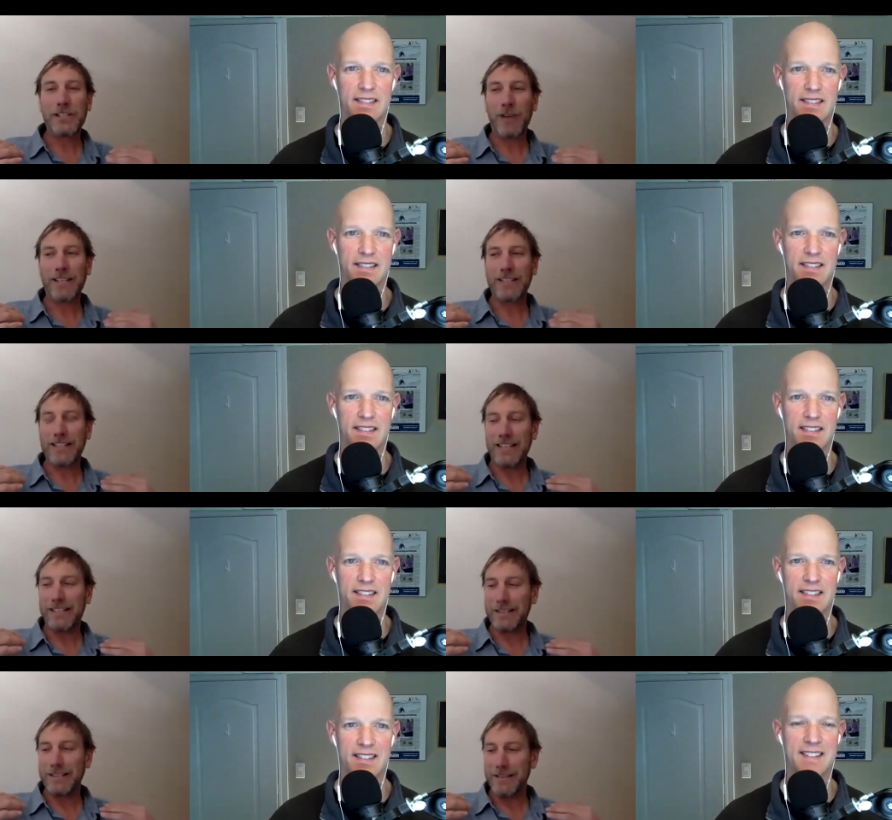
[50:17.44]
Speaker 1: dressed in
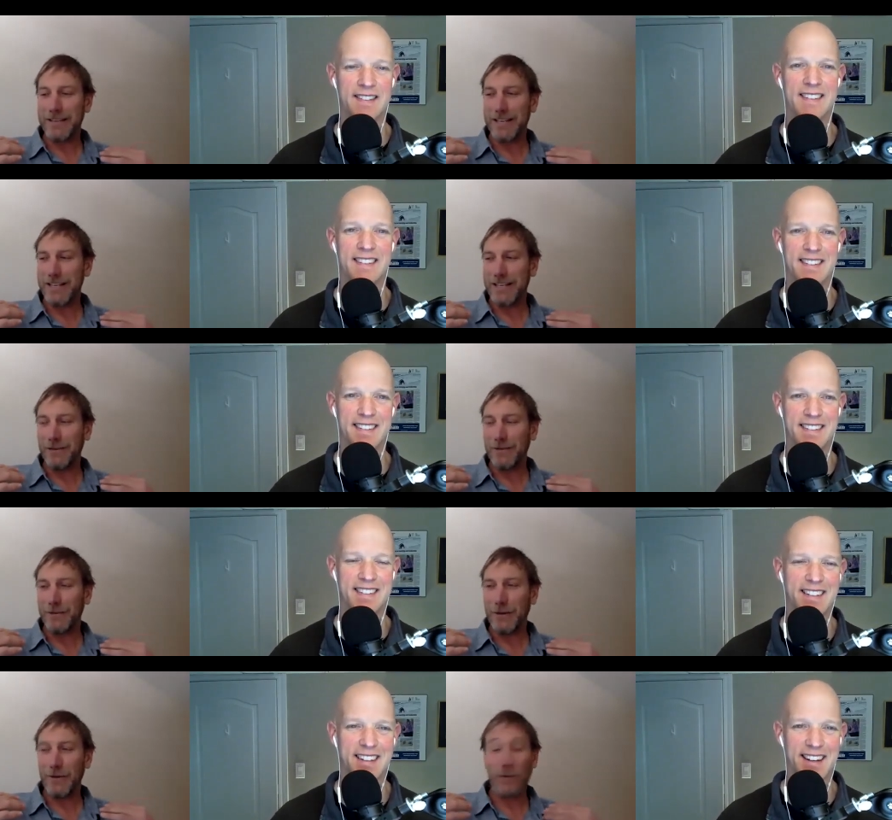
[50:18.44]
these
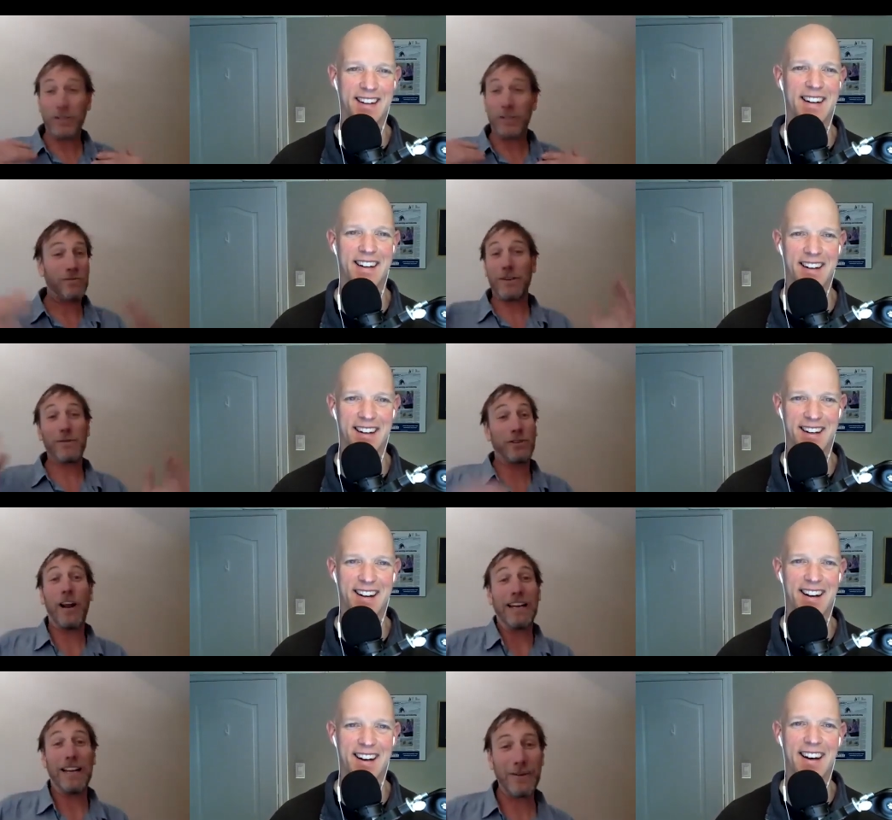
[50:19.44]
it was just it was
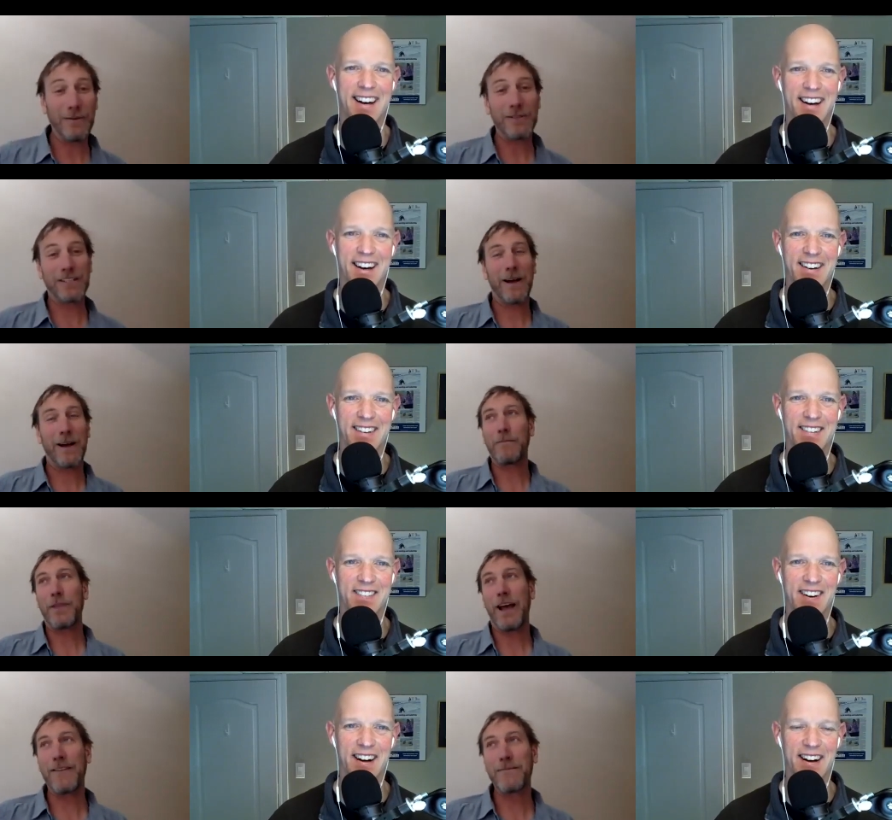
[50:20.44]
great it was
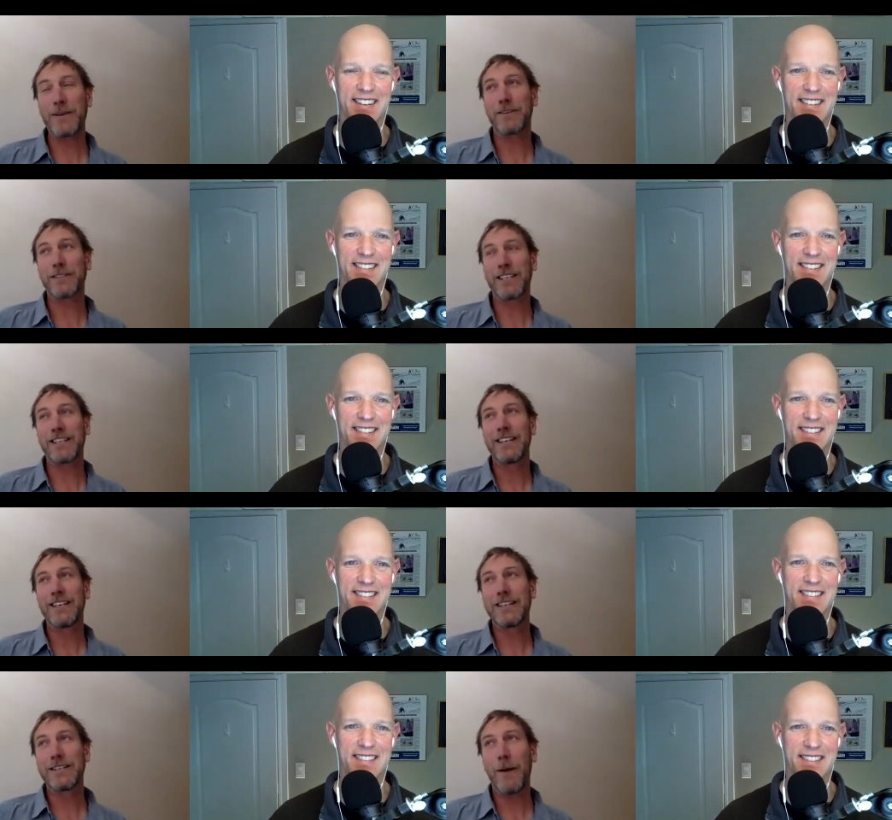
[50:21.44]
um wow. i haven't been able to
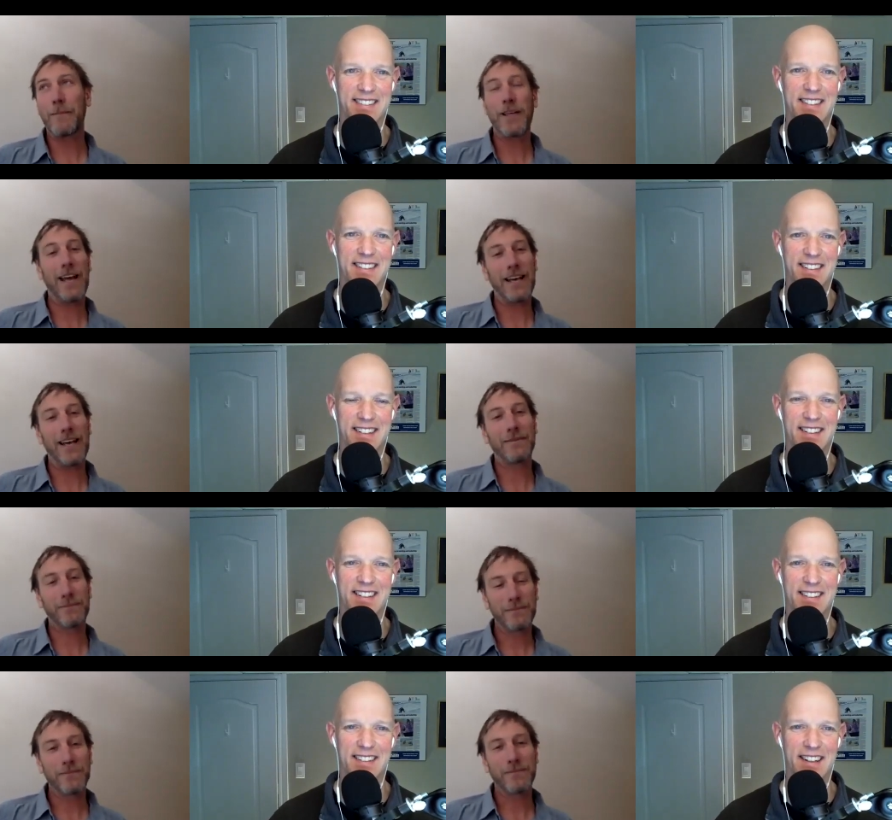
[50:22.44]
top that yet.
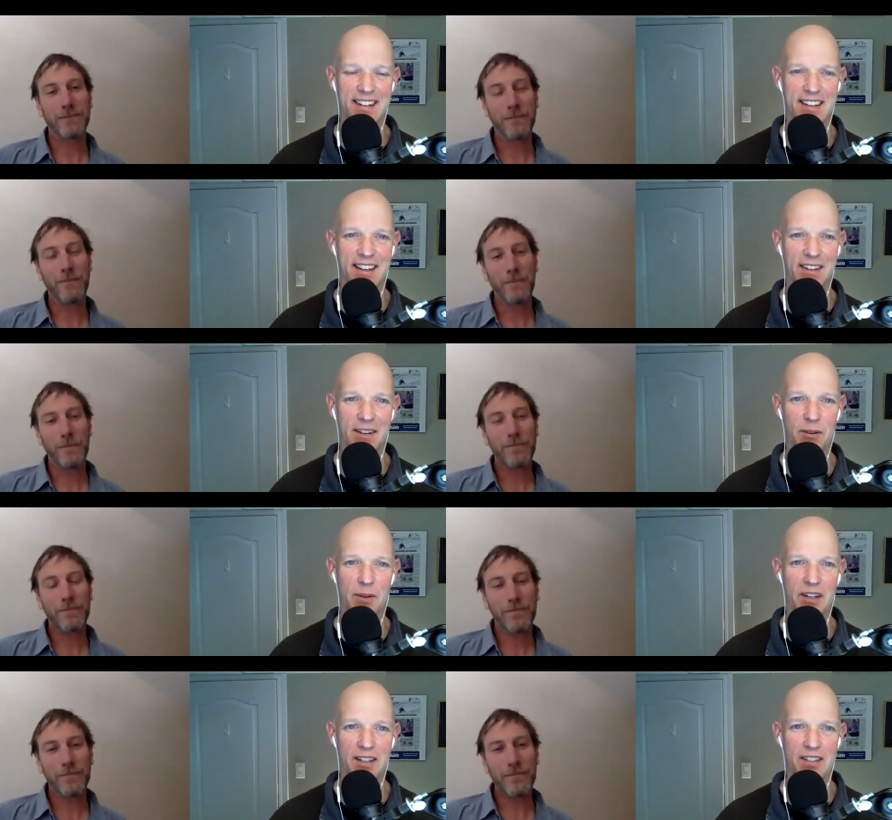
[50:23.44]
Speaker 2: Yeah, that, that would
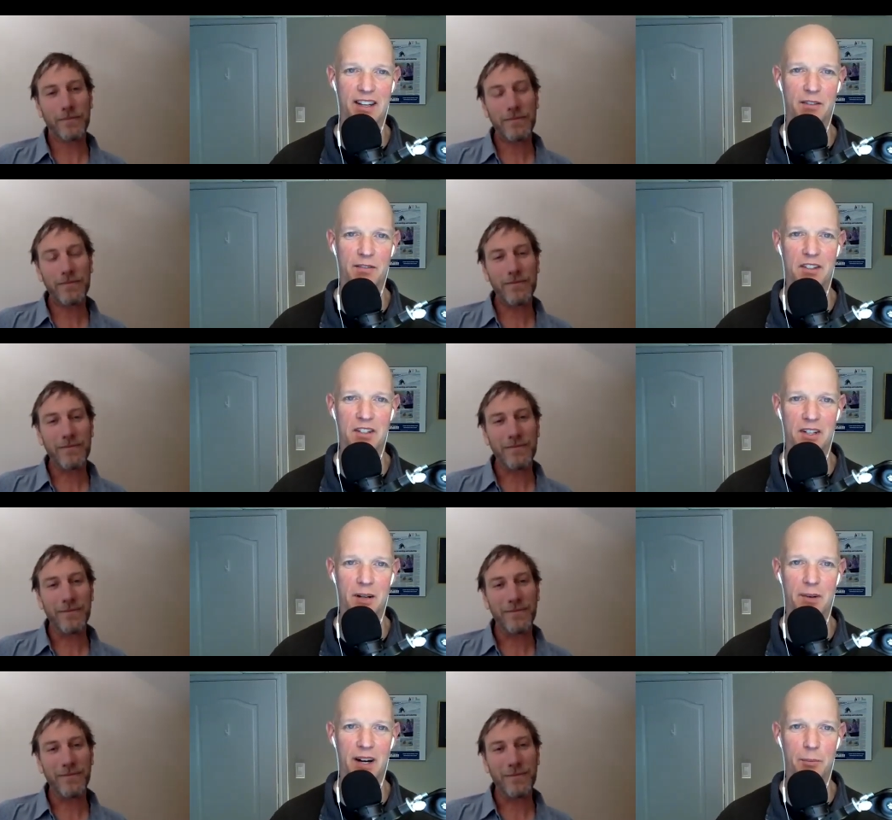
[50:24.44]
have been nice to have a visitor
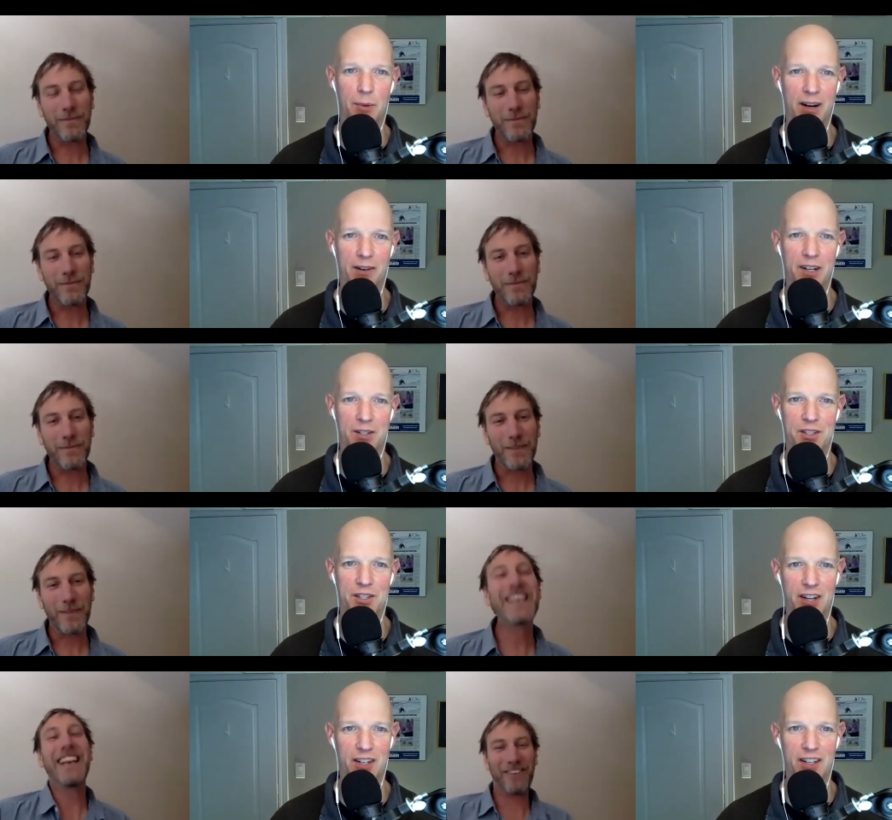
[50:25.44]
come by, the park rangers
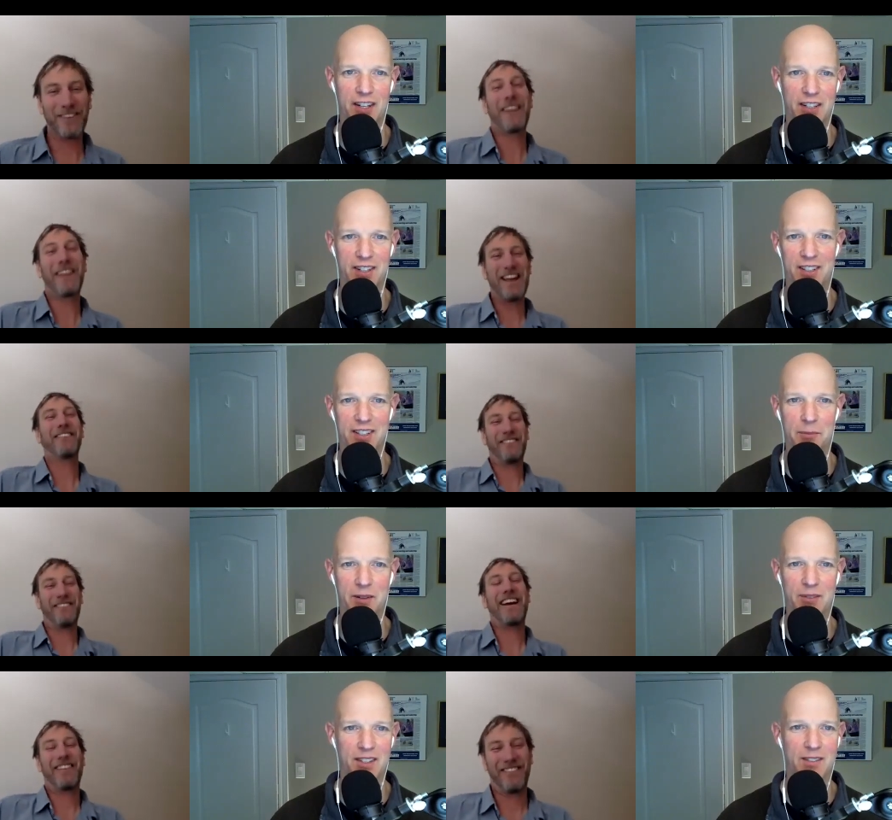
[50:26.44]
checking in on you or
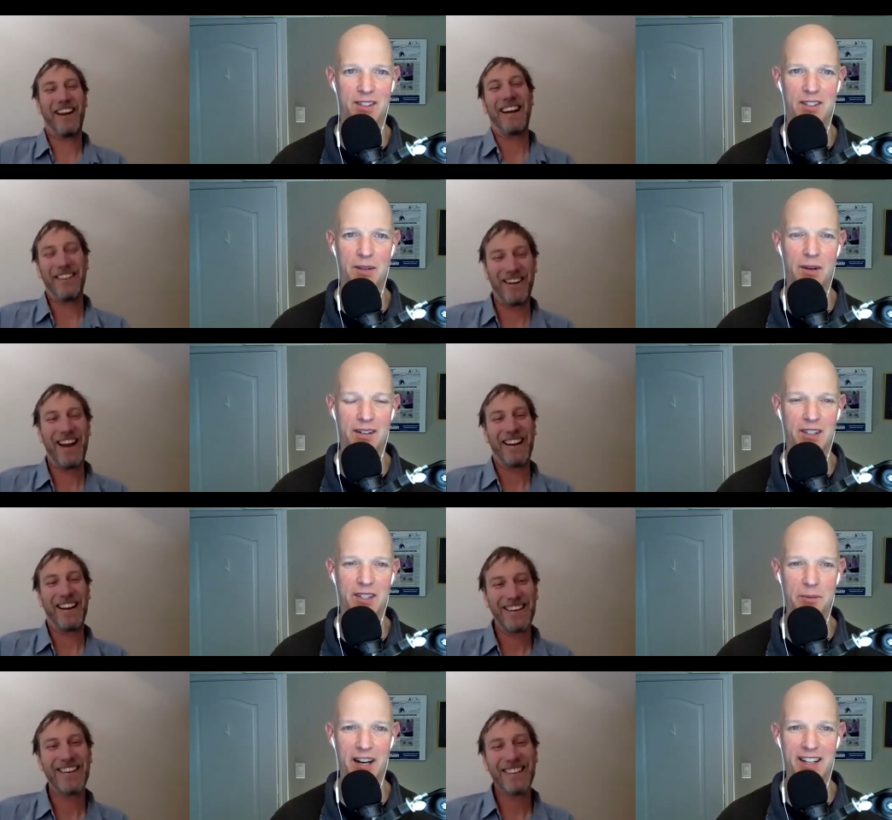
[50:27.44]
something. What, right, what's, up, right.
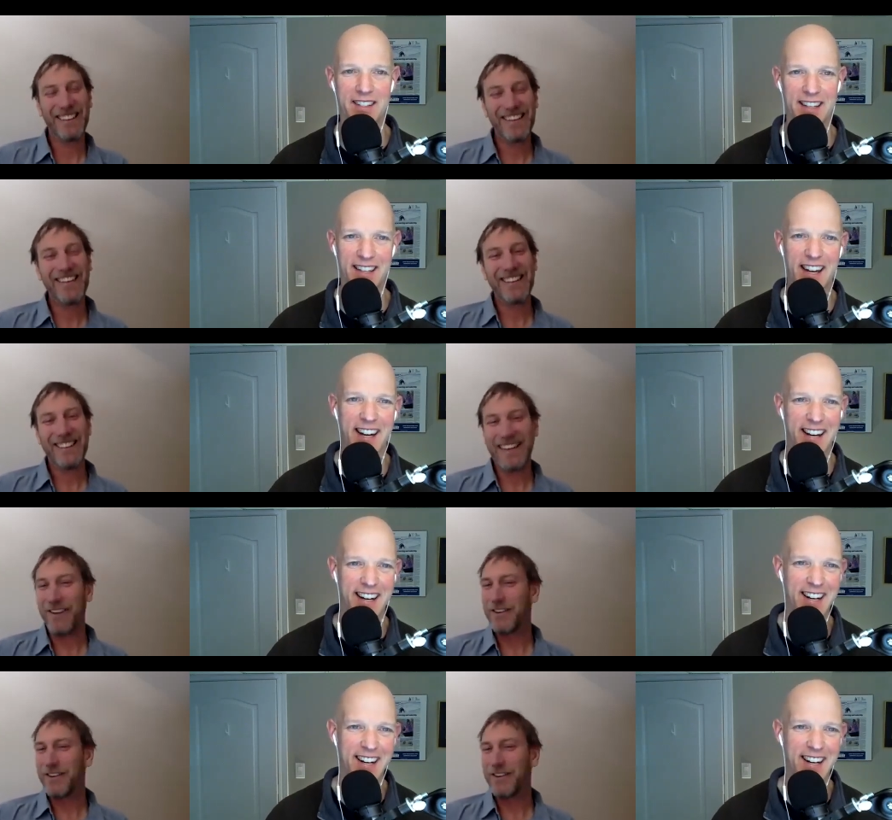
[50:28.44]
what's up, guys? Yeah,